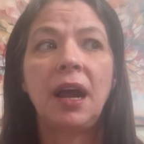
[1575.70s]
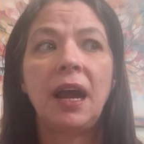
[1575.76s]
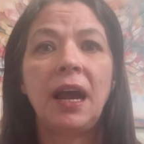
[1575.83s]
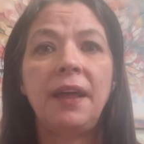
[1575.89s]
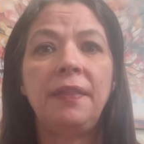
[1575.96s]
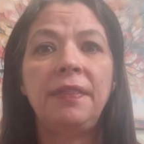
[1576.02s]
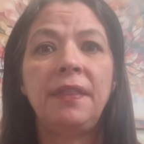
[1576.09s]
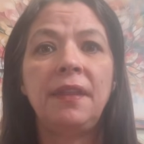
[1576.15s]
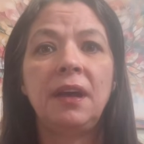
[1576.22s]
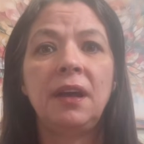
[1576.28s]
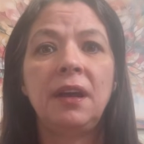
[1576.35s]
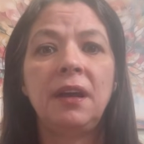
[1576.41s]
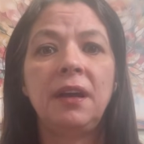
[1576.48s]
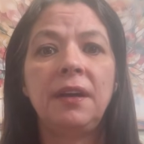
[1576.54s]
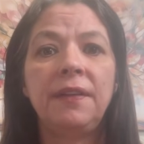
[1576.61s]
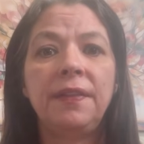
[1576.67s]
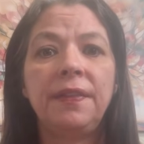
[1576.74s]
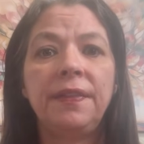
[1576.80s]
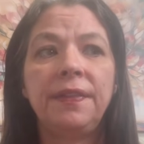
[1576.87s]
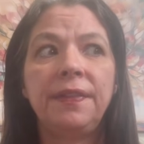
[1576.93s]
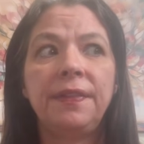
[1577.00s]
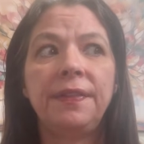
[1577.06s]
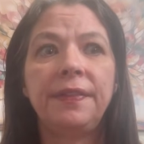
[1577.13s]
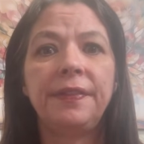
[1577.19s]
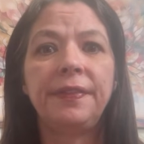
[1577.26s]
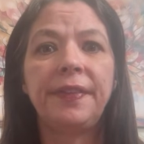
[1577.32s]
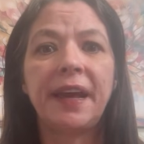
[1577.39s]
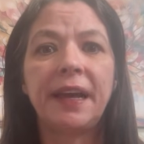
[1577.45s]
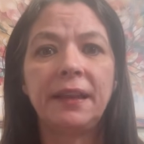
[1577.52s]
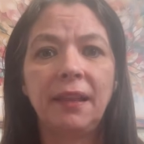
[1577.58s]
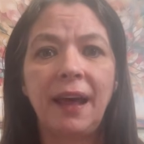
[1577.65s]
And then
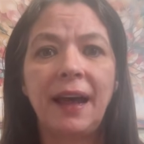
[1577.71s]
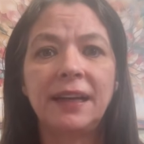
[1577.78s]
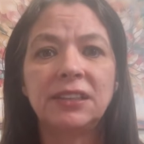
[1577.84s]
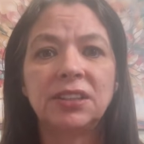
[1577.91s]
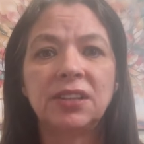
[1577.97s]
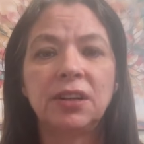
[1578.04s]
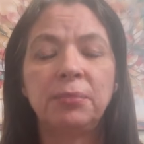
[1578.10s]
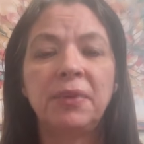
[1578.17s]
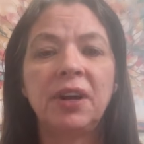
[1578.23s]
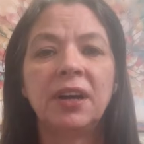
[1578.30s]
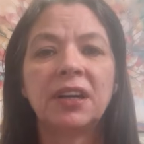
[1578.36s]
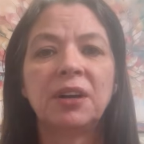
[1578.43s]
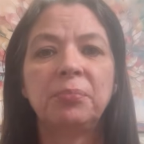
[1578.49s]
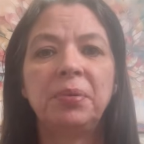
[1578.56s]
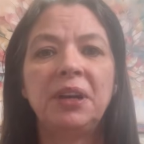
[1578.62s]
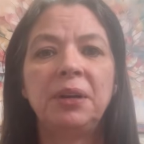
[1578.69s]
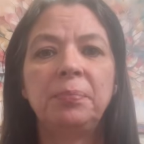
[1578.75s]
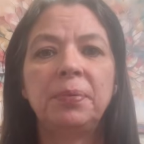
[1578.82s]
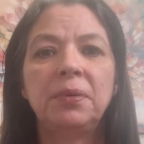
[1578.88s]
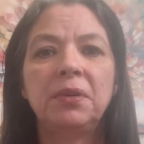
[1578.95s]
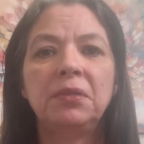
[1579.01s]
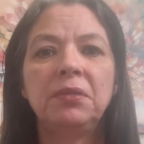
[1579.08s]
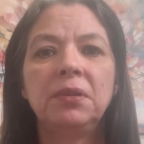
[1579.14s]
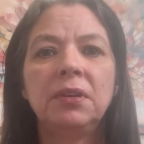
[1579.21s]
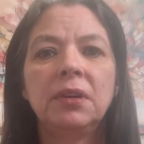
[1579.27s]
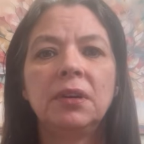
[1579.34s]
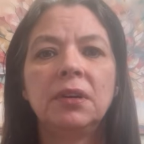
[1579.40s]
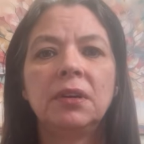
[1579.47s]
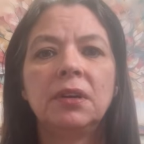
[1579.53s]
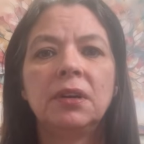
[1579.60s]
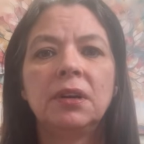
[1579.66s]
they lied to the American people.
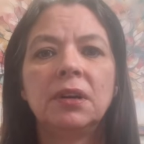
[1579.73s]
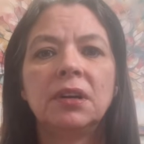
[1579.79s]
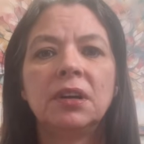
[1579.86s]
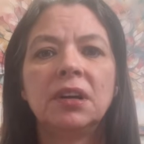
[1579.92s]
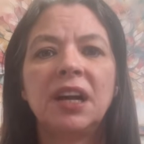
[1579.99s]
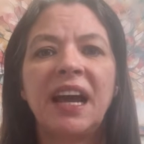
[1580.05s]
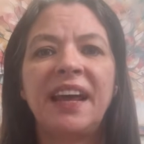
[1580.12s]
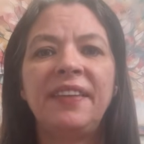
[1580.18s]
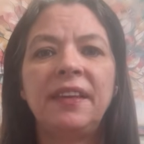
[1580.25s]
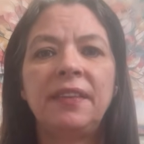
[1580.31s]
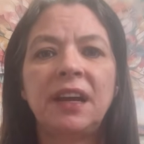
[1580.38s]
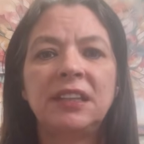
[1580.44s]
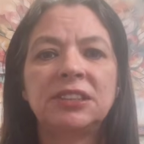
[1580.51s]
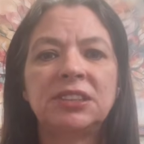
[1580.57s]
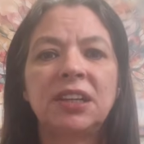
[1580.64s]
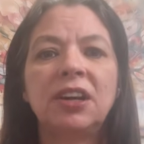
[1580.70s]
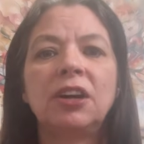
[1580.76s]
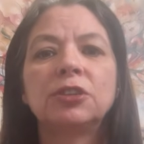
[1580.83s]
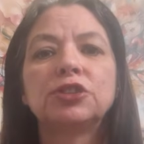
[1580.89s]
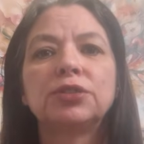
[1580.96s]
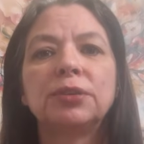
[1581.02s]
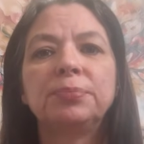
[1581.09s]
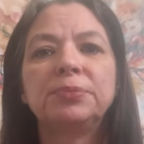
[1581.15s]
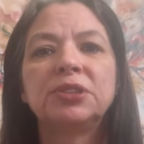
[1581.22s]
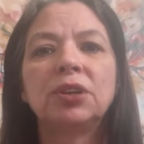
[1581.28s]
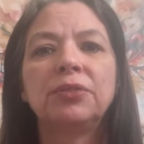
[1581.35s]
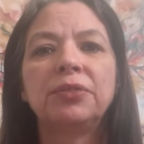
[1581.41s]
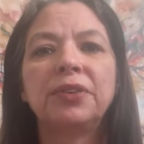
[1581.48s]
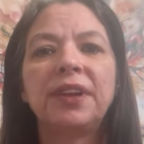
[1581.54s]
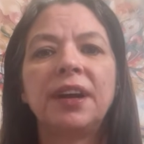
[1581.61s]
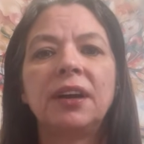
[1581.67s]
And then they sent our troops
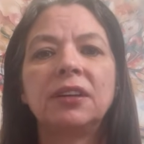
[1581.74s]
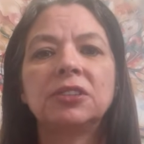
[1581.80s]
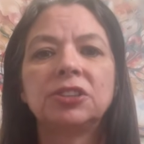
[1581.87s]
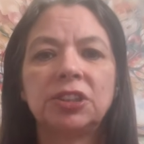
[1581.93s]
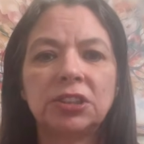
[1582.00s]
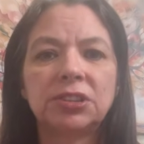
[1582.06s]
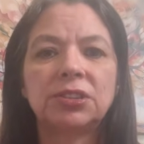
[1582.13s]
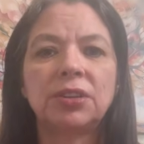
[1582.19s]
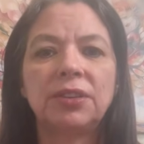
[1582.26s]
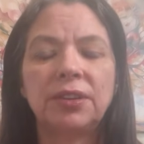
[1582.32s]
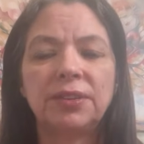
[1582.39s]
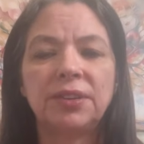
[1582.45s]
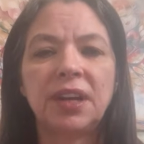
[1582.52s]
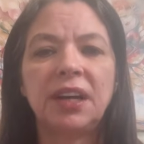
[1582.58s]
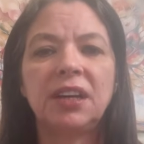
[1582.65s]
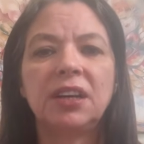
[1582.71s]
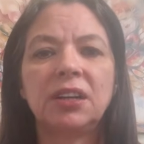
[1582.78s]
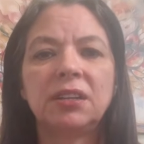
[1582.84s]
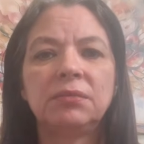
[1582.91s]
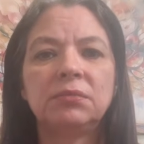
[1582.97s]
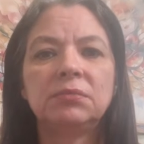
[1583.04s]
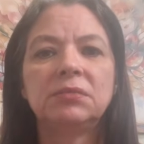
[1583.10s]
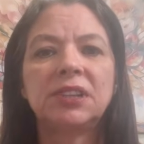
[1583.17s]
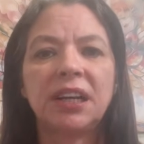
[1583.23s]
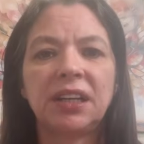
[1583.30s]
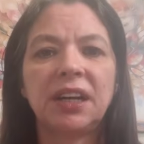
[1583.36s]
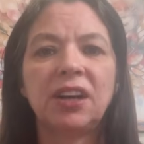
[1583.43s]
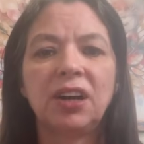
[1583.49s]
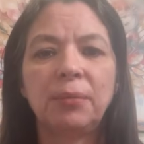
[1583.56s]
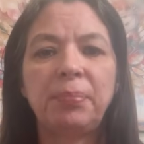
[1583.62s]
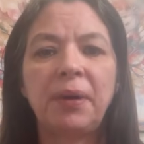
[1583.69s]
over there just so that they could take
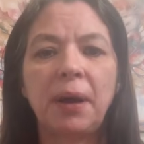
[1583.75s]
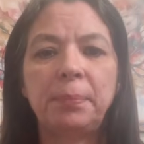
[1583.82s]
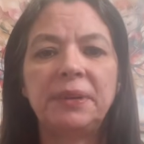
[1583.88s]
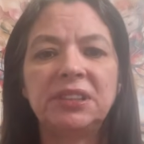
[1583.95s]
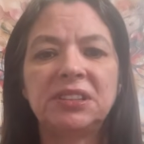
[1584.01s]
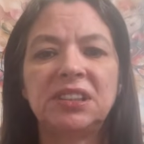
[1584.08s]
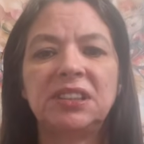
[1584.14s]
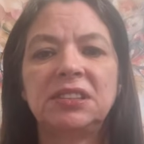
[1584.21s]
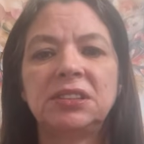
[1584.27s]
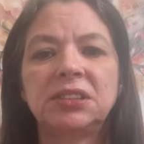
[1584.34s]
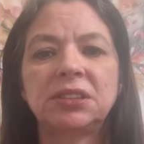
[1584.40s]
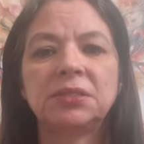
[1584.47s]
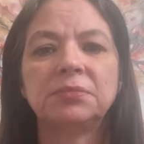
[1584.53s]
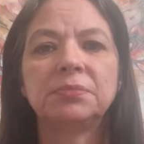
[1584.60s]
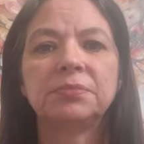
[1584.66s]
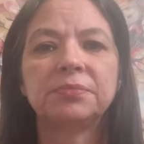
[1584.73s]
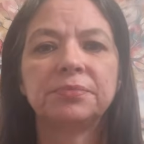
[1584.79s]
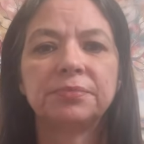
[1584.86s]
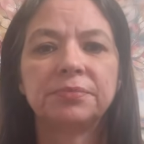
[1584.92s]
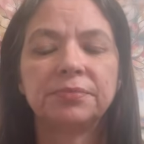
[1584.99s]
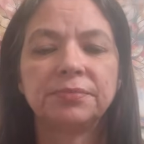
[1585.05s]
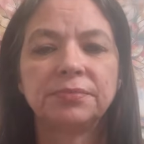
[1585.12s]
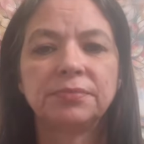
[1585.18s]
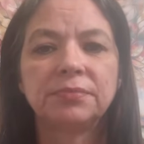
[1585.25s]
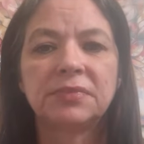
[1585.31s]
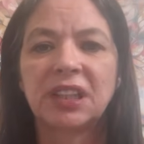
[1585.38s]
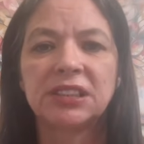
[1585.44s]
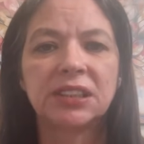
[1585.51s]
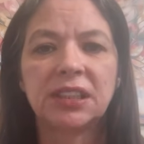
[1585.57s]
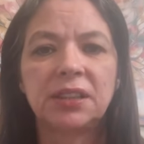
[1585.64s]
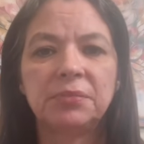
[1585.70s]
care of poppy seeds.
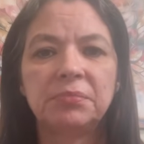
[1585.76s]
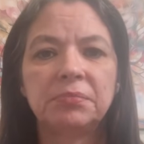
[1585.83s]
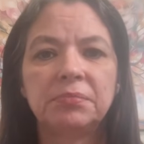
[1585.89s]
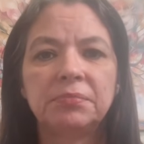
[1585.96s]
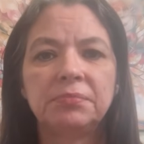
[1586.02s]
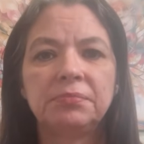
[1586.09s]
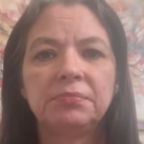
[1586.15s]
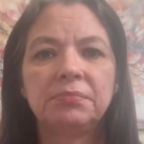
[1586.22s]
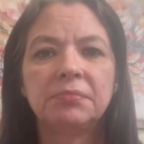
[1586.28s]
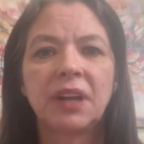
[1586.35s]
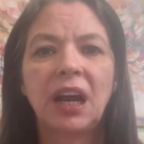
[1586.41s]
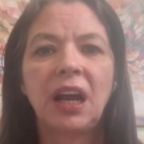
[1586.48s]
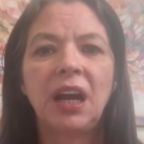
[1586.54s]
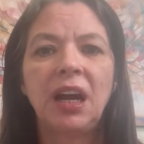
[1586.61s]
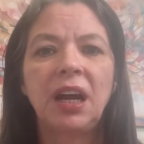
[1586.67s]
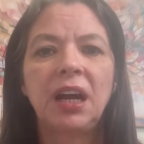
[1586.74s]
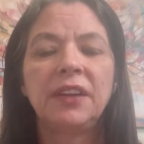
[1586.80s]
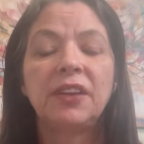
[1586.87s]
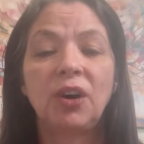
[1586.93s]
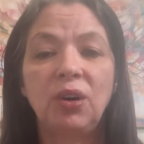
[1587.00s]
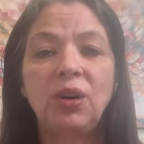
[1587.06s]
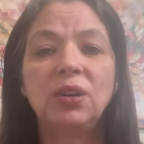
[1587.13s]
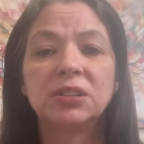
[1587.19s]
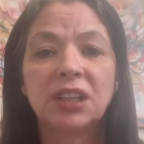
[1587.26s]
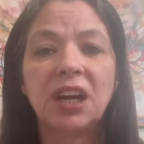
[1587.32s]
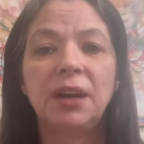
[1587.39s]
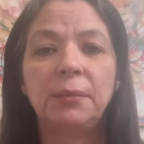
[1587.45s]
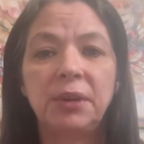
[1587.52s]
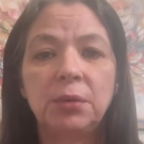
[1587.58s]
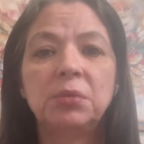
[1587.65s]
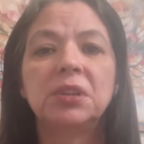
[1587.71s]
That's it. The whole
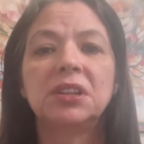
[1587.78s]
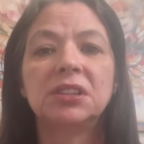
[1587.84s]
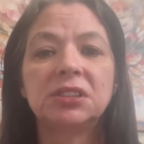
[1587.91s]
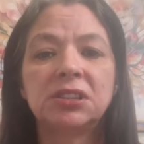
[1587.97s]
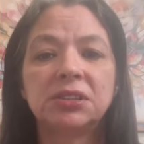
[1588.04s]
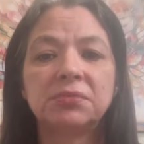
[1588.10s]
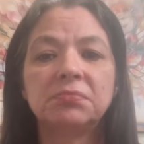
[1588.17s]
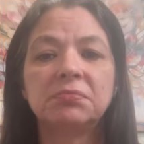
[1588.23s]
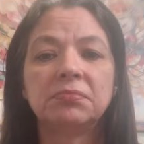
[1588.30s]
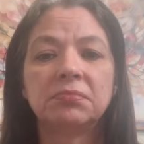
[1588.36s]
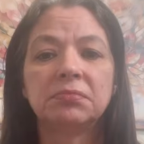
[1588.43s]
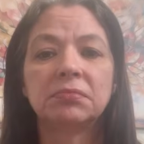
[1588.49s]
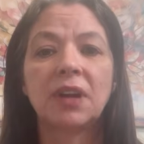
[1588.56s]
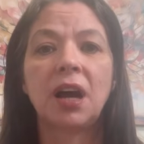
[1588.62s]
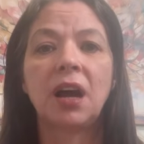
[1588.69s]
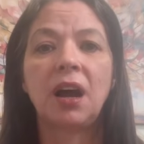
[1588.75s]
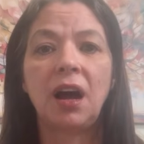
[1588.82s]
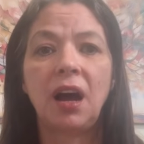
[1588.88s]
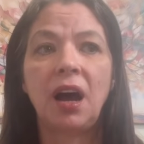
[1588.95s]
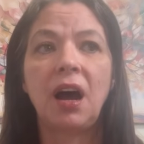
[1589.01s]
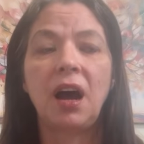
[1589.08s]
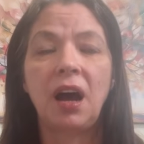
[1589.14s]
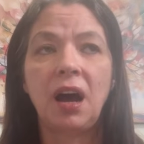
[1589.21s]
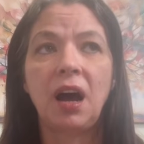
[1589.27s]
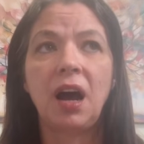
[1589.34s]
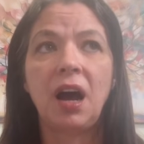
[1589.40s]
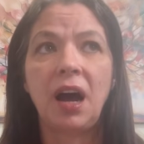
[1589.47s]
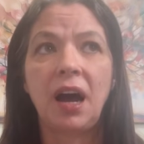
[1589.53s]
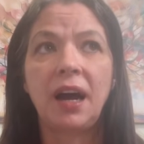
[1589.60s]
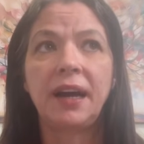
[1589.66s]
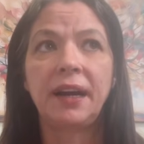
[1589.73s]
time it was
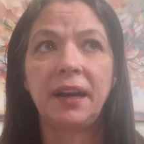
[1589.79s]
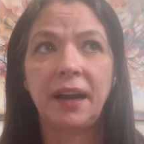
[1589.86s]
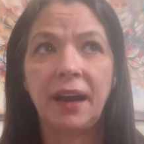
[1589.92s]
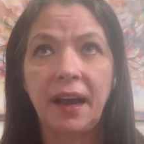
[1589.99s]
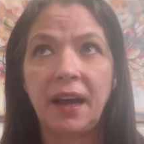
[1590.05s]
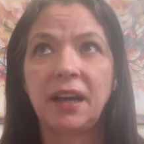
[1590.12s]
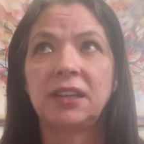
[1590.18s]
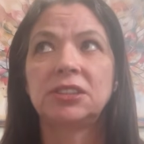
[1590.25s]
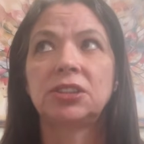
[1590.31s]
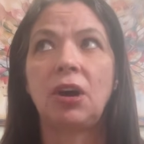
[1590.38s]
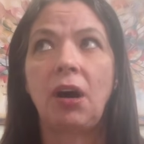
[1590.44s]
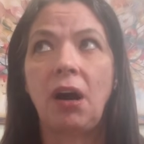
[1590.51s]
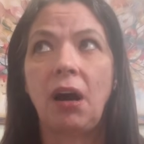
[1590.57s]
ISREAL.